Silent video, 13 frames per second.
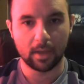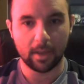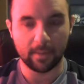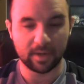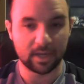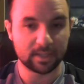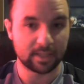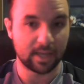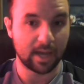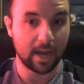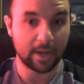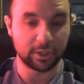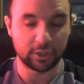And because of
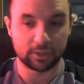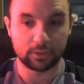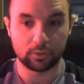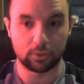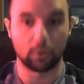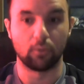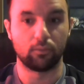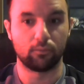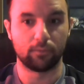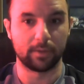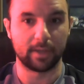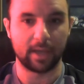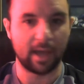that, I just don't
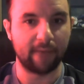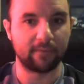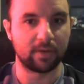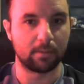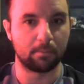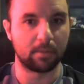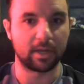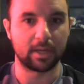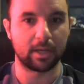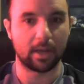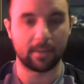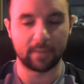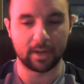really have any money.
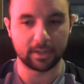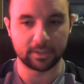I mean, I